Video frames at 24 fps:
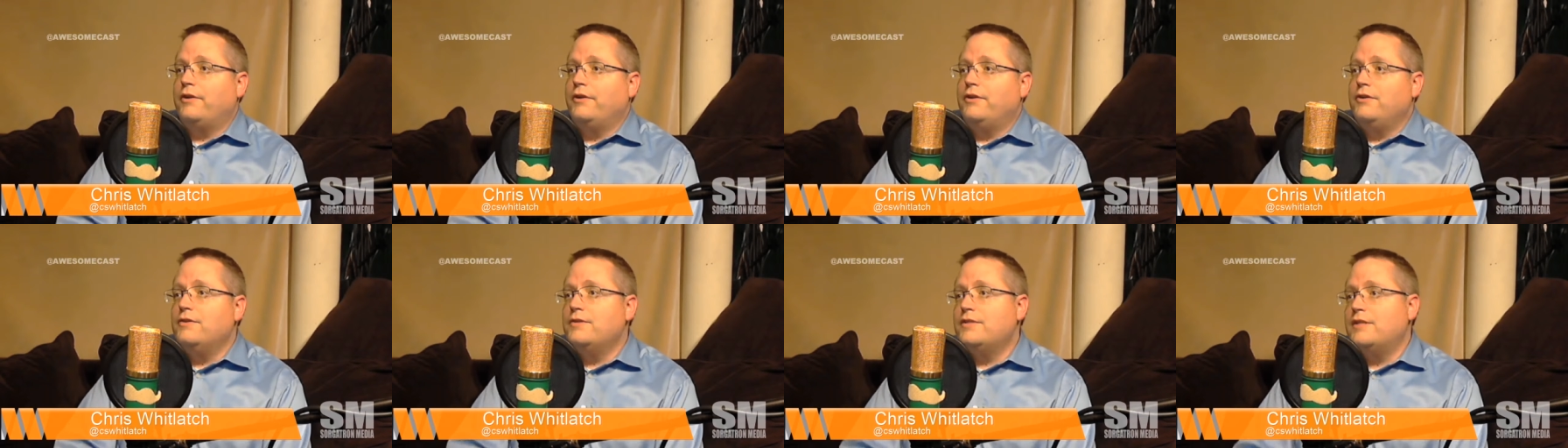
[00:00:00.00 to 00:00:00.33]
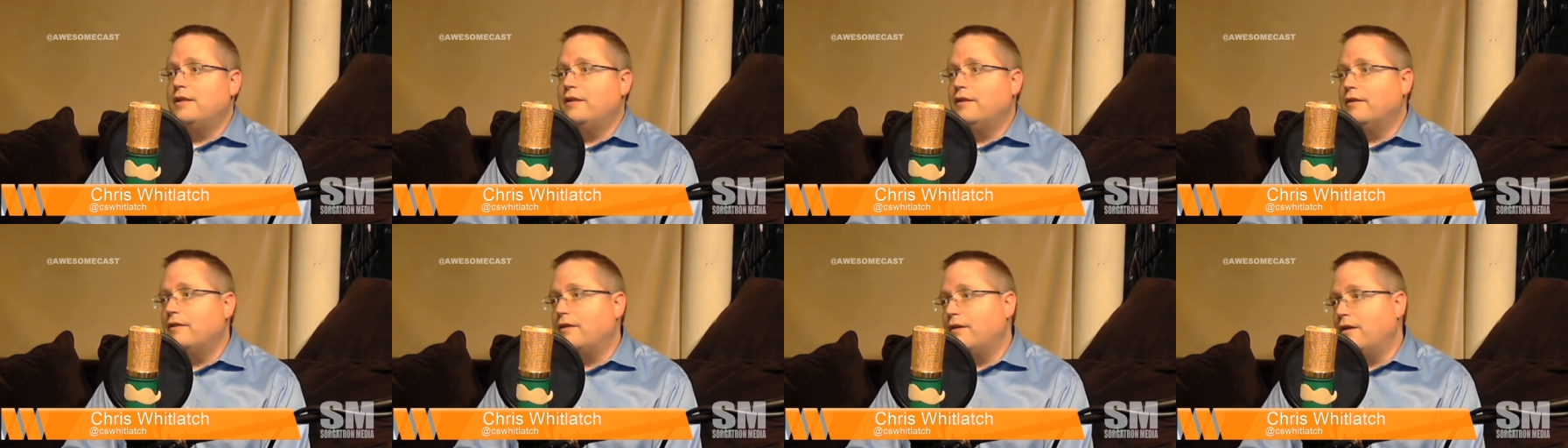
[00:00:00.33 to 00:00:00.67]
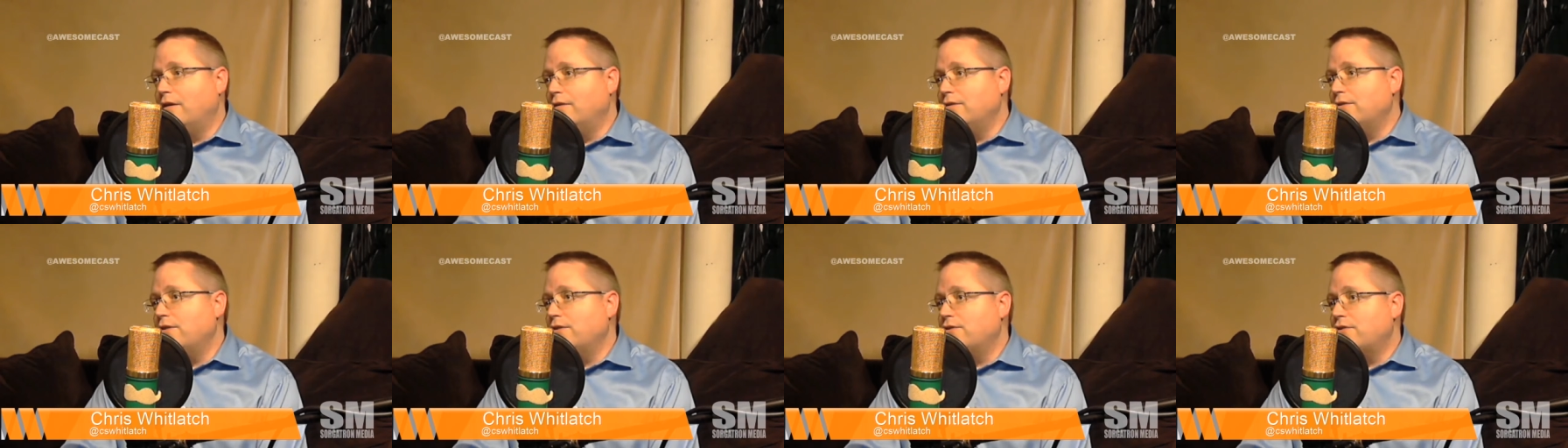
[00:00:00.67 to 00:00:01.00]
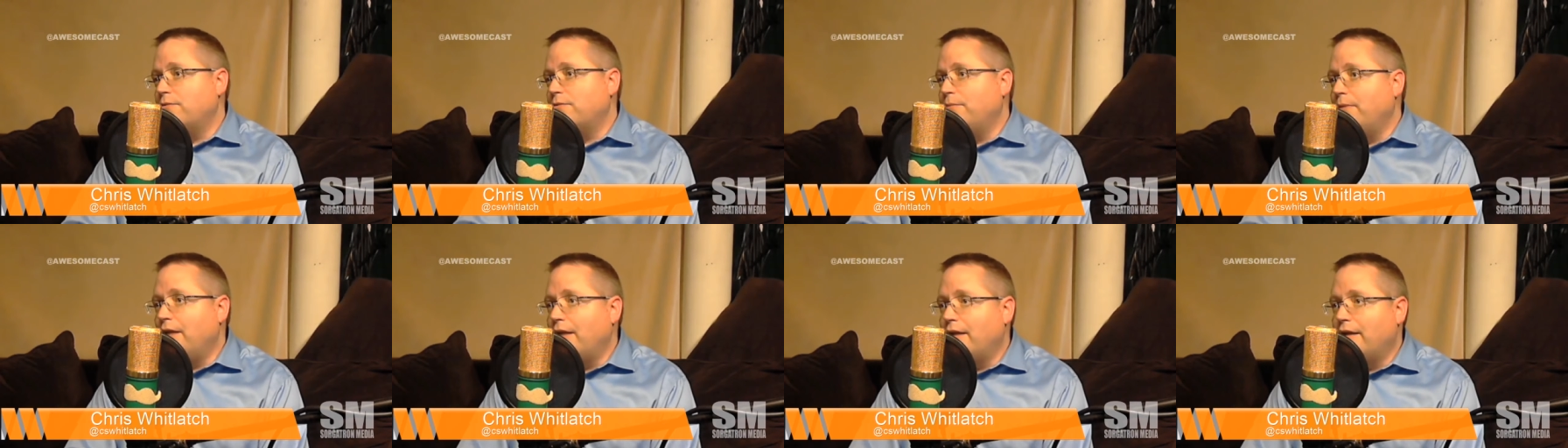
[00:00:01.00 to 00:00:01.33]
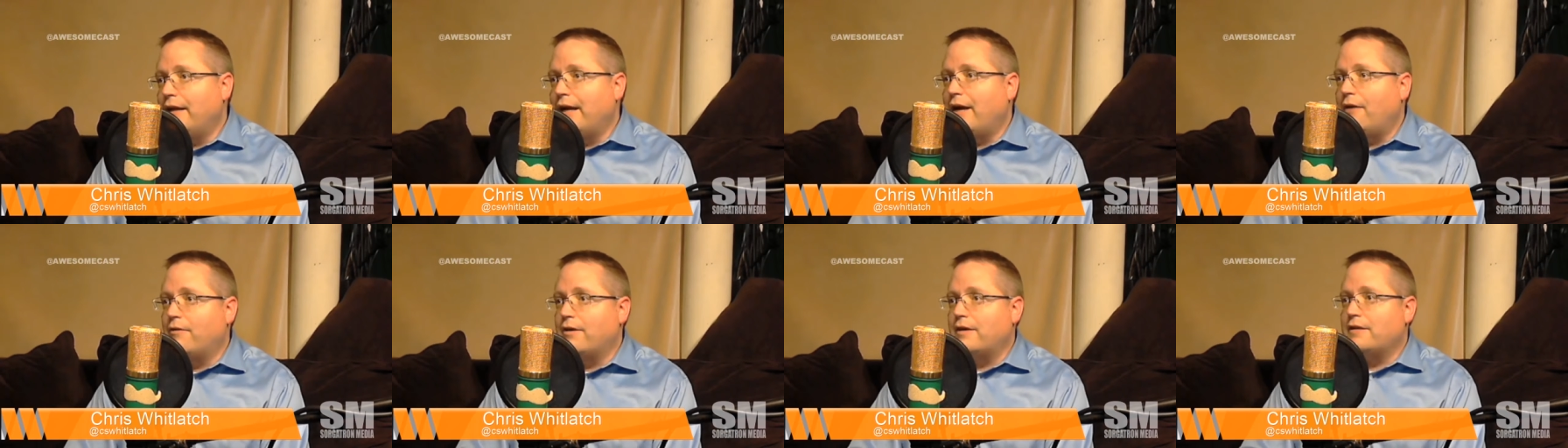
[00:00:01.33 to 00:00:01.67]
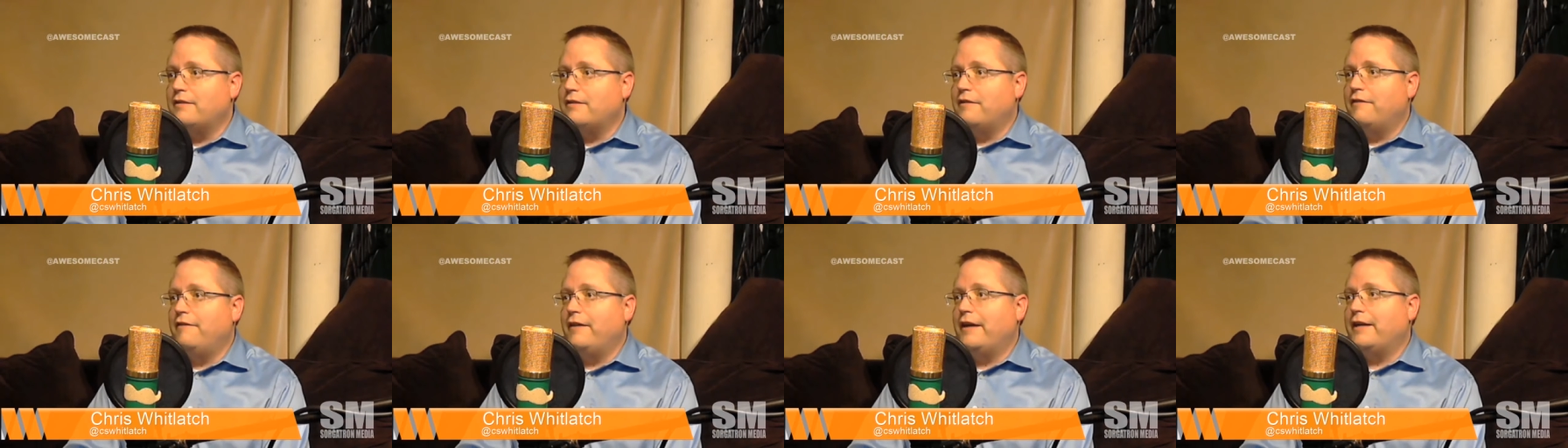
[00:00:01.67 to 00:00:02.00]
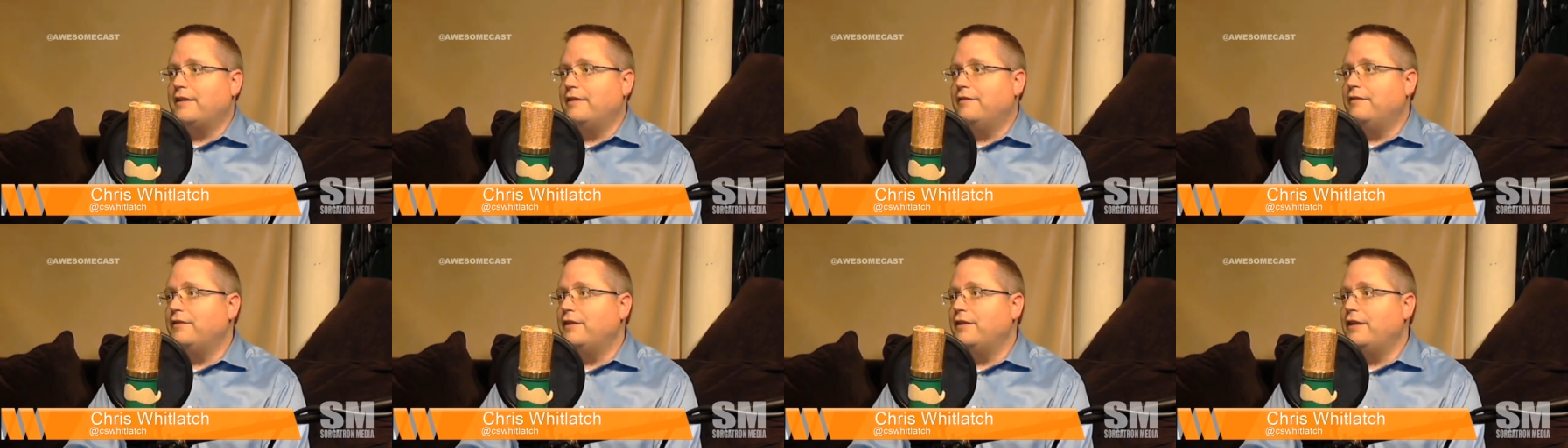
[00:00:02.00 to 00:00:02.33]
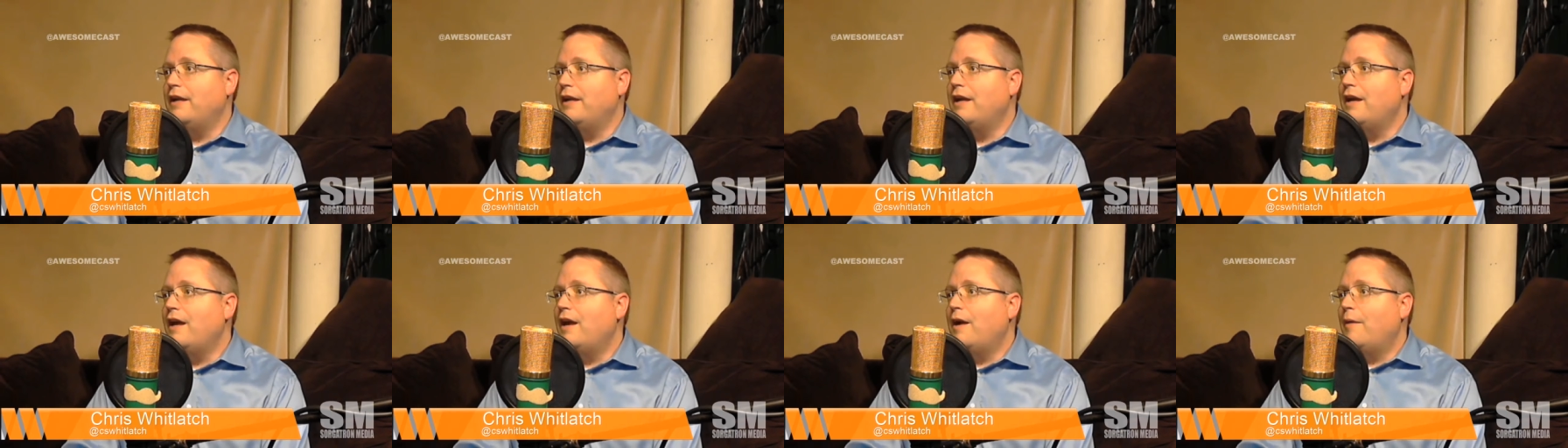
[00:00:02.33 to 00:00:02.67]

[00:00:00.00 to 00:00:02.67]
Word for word: using their own social media networks effectively,